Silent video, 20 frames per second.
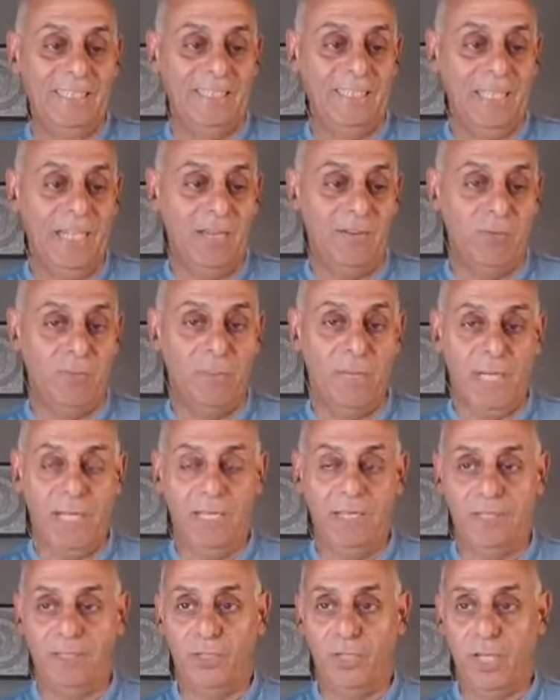Hey everybody,
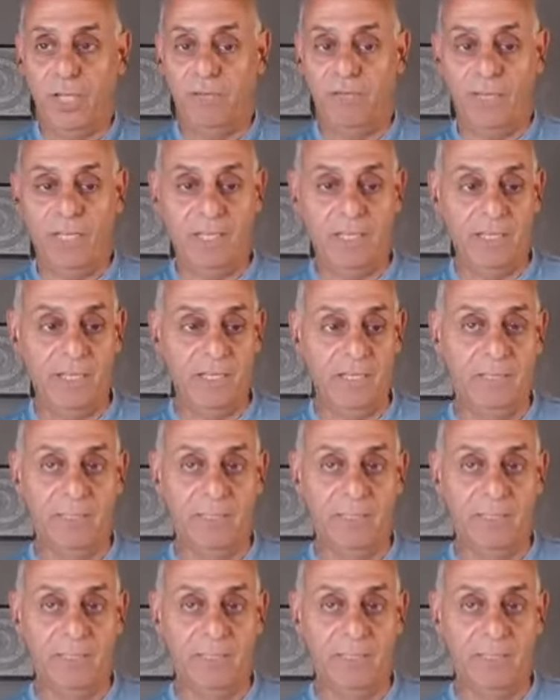good evening.